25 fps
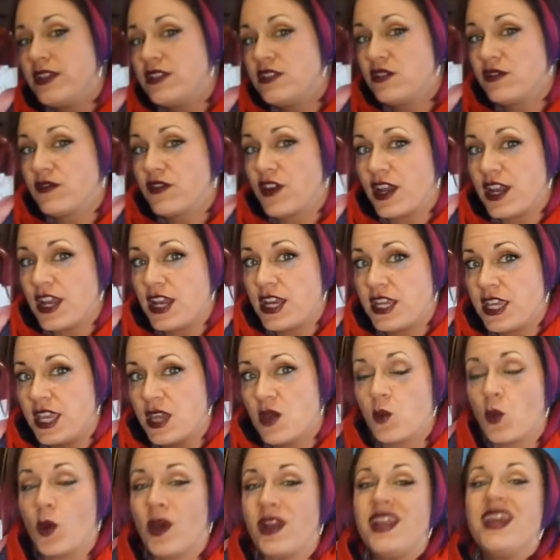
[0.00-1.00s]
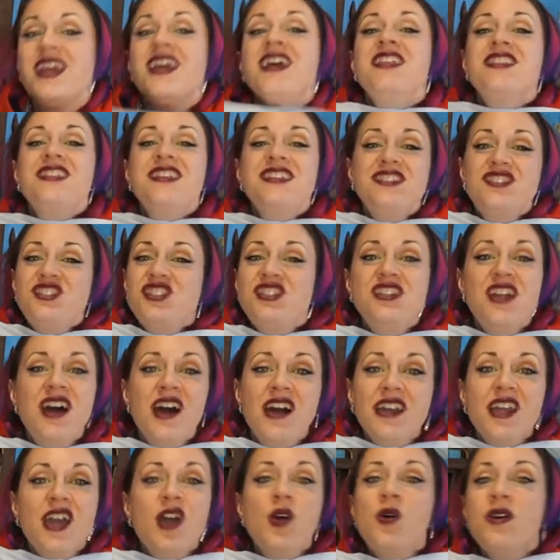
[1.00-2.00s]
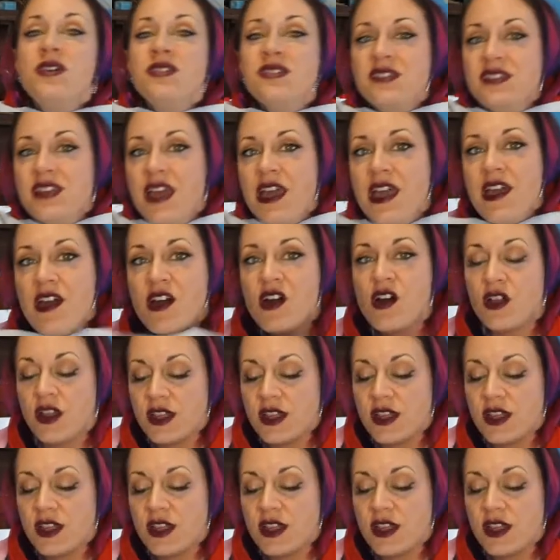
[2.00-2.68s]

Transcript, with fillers: until Friday to get one. These did not go on sale,